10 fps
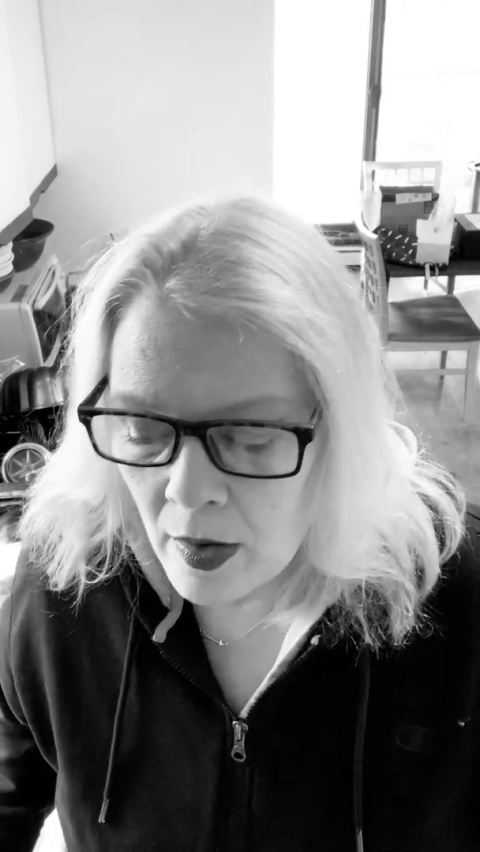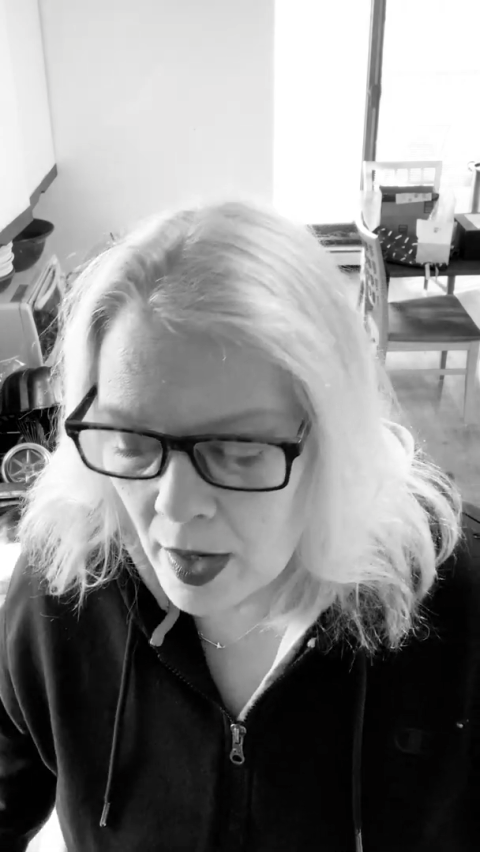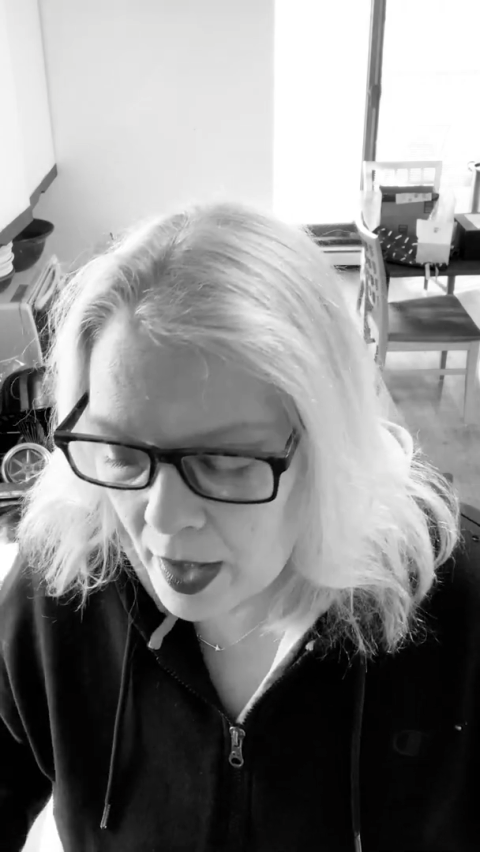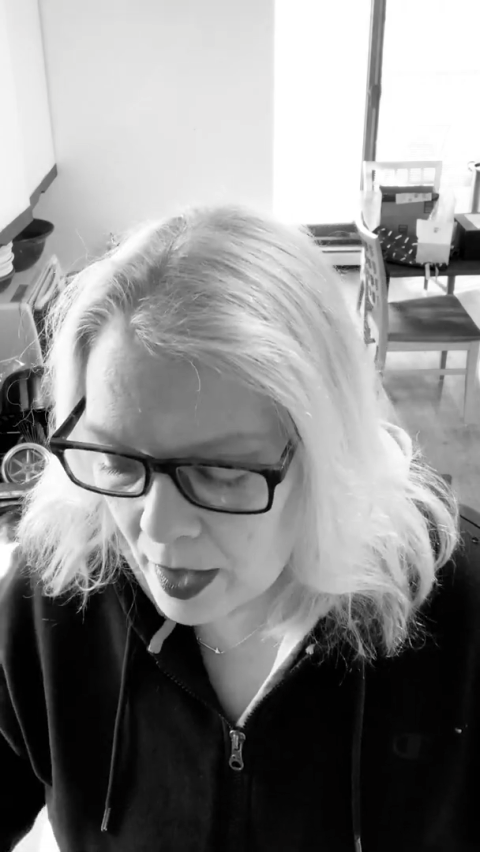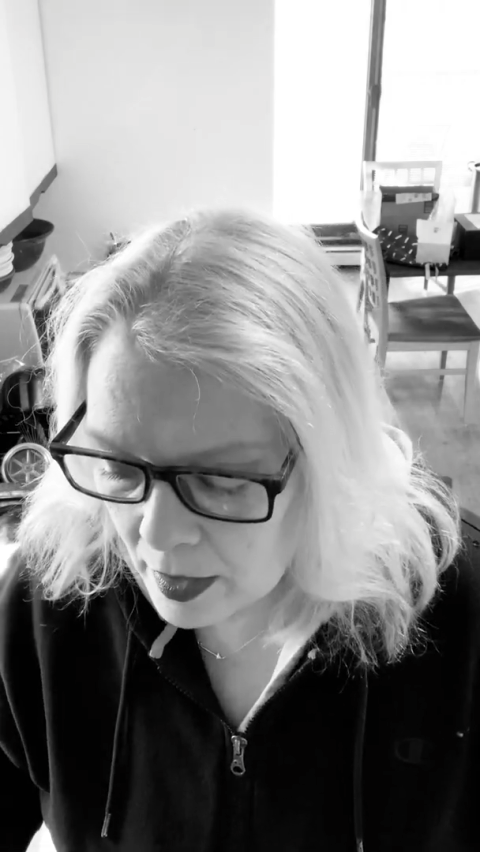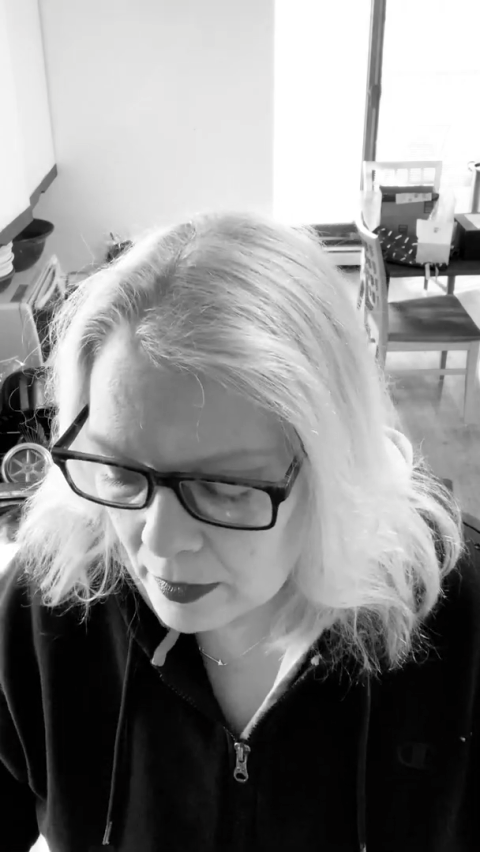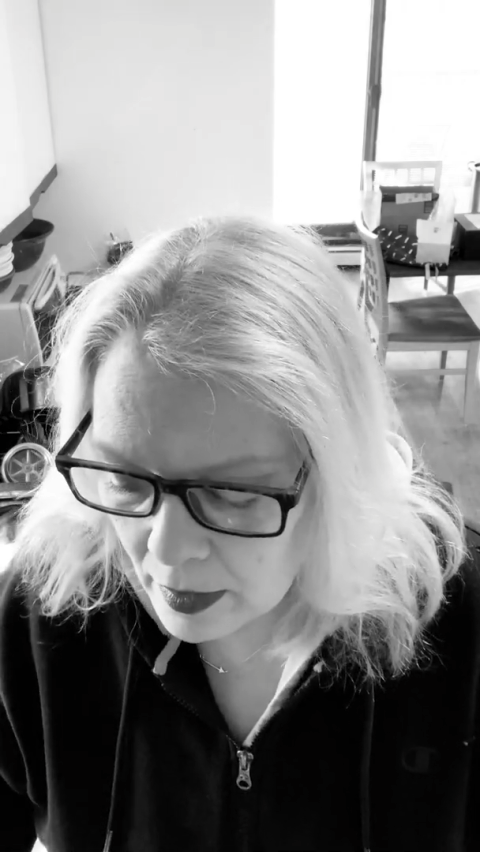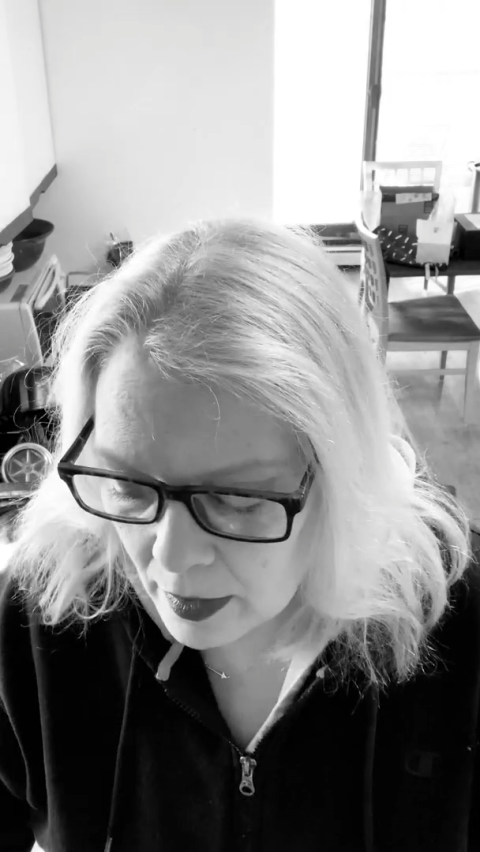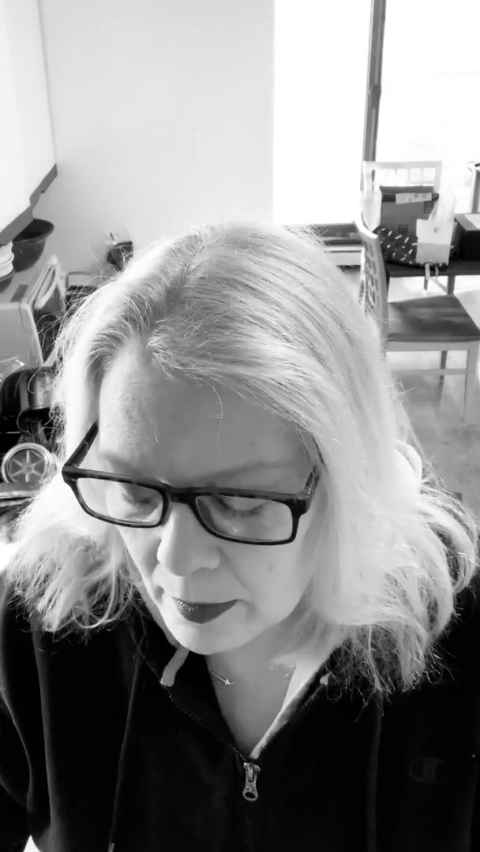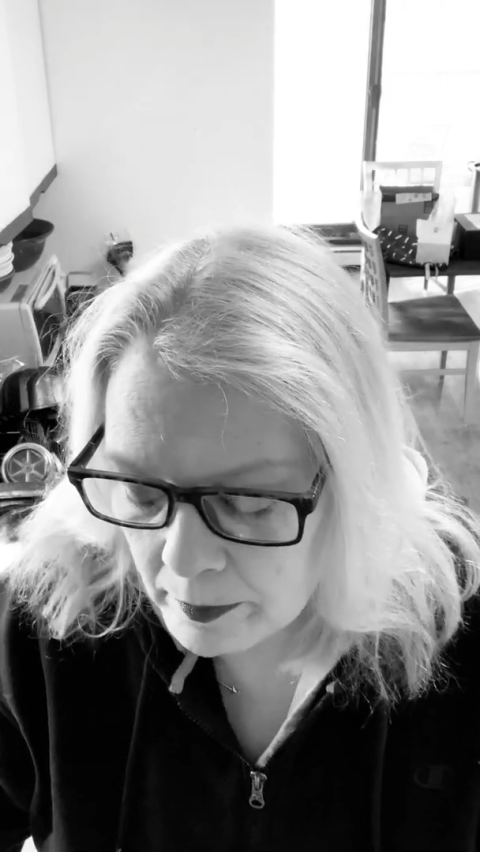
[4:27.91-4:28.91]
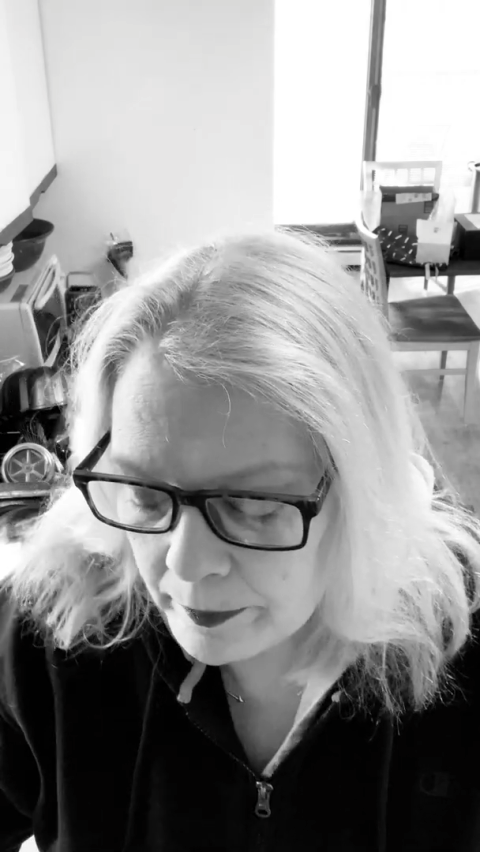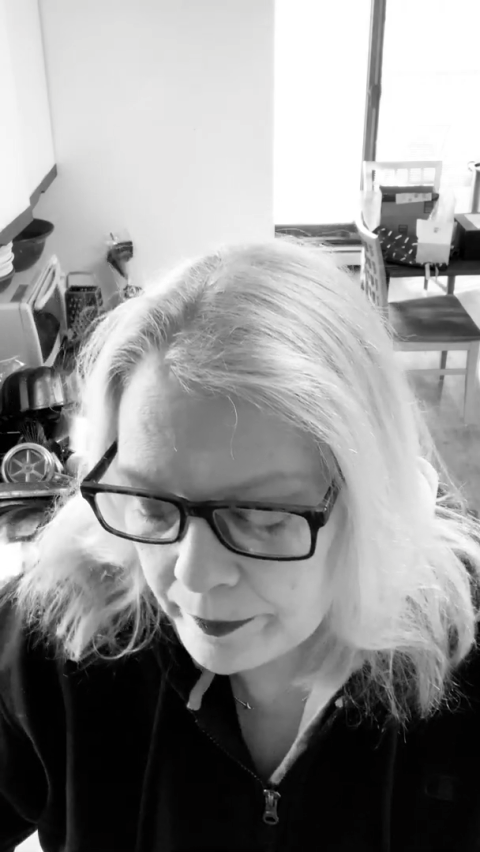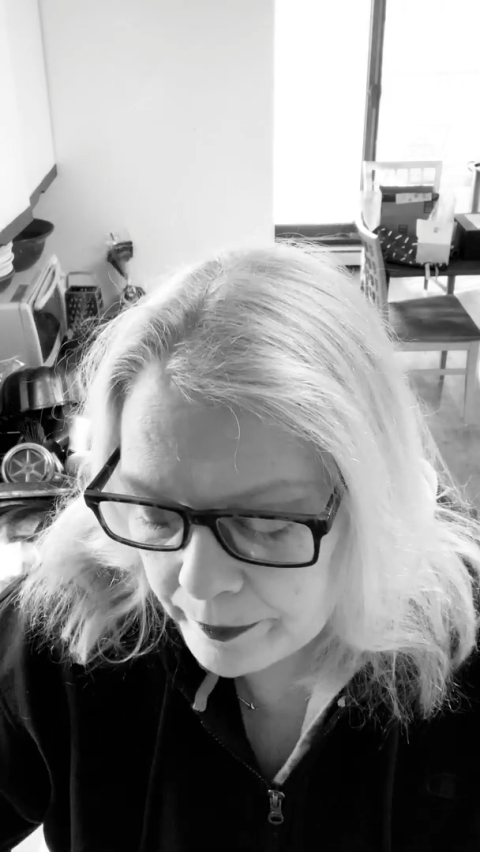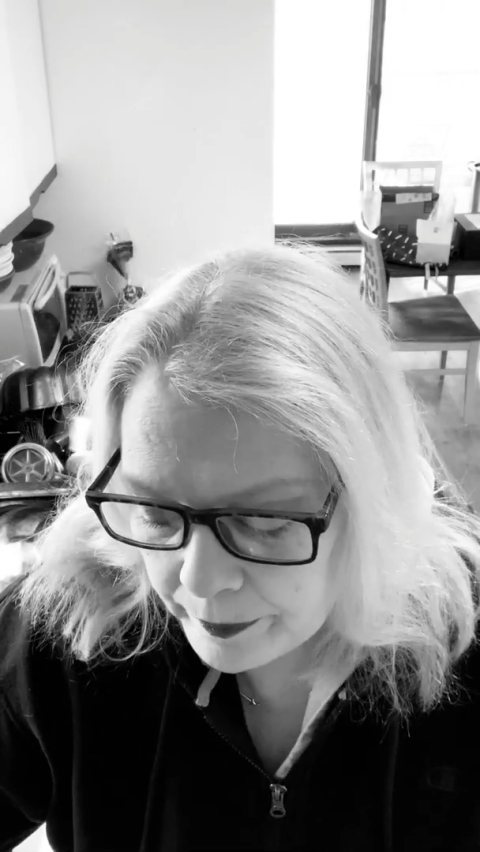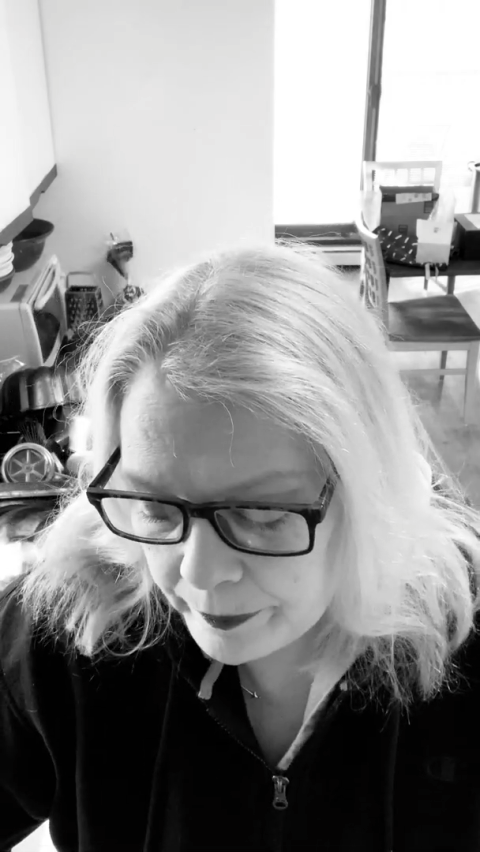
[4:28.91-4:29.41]
And
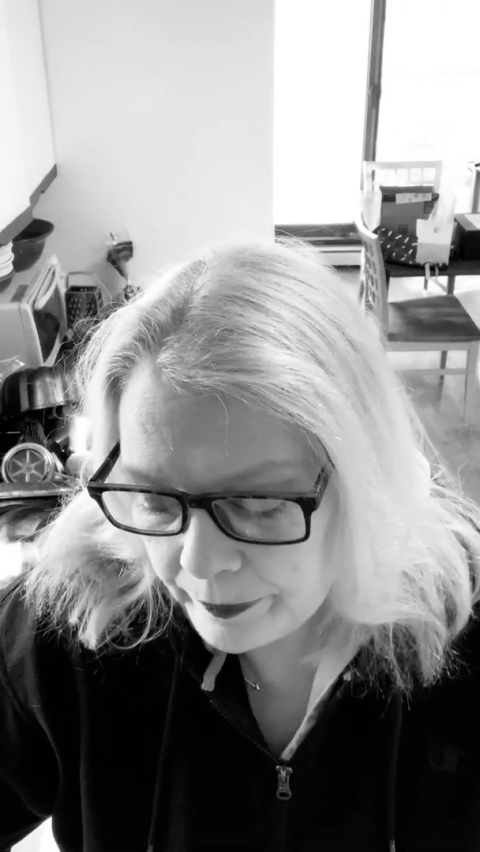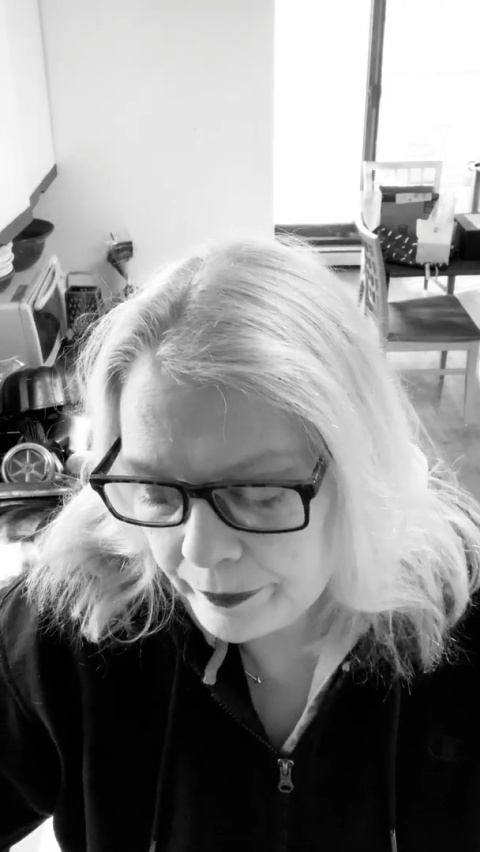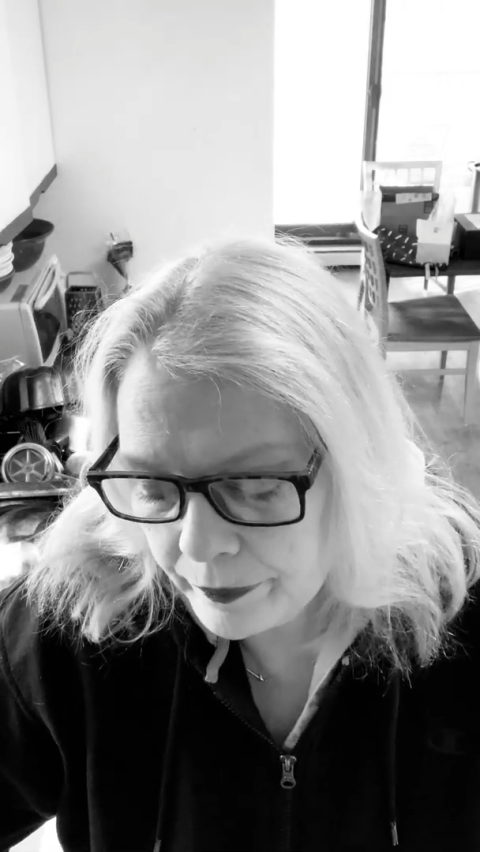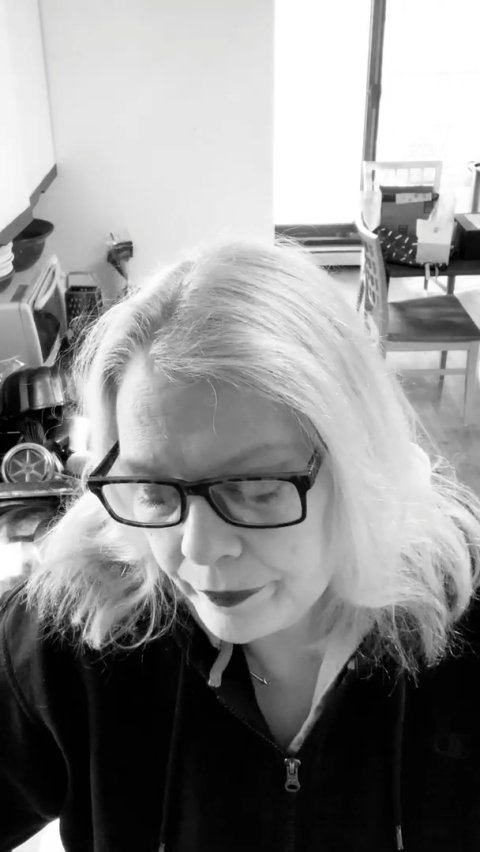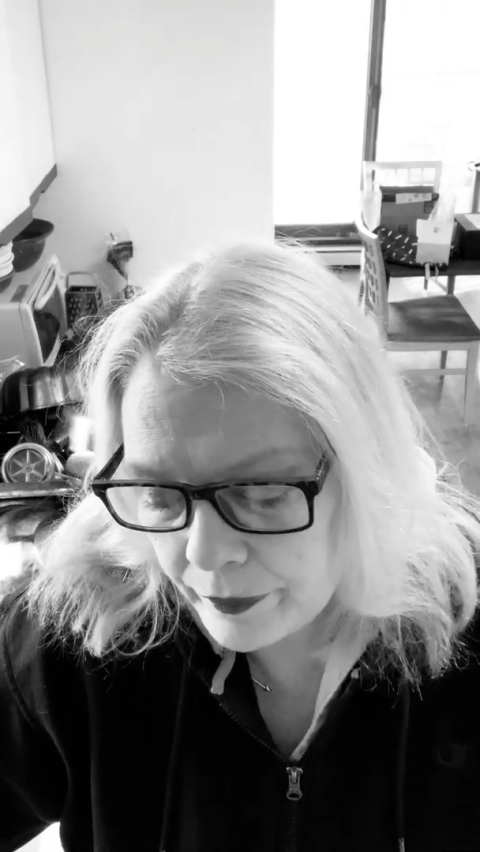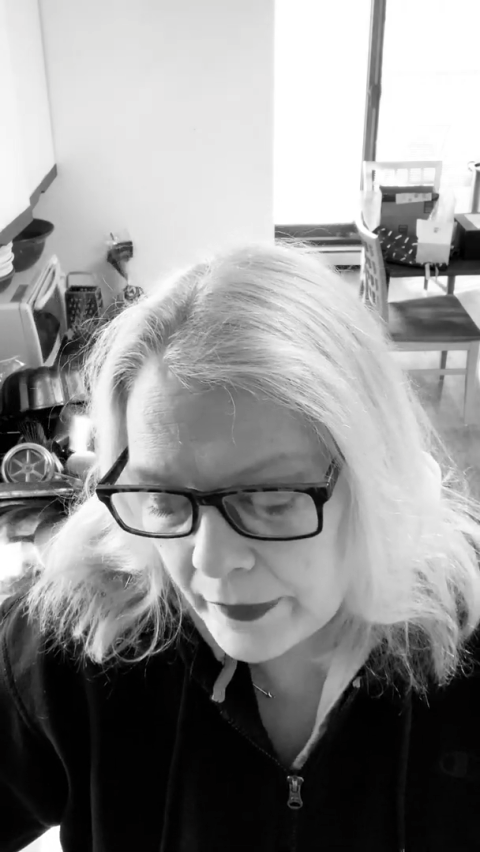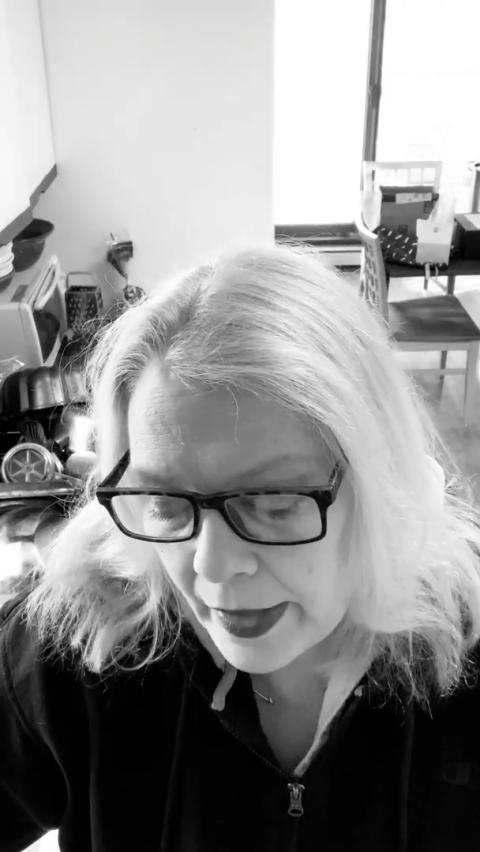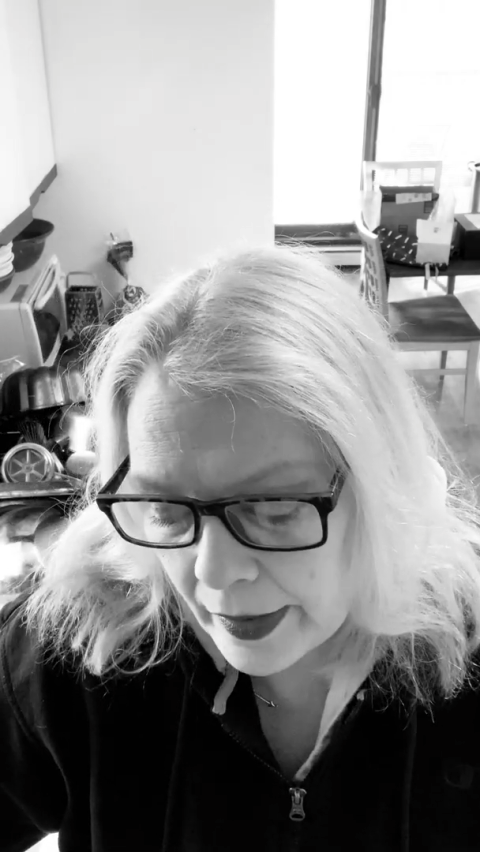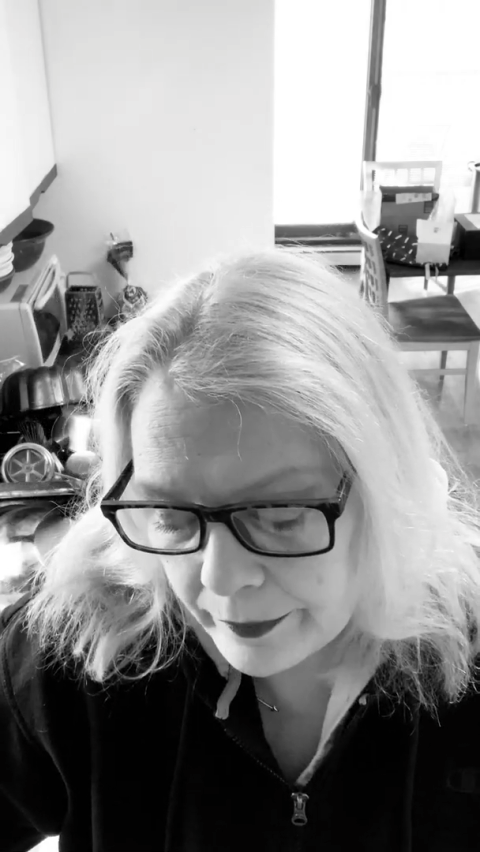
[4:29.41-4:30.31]
yeah,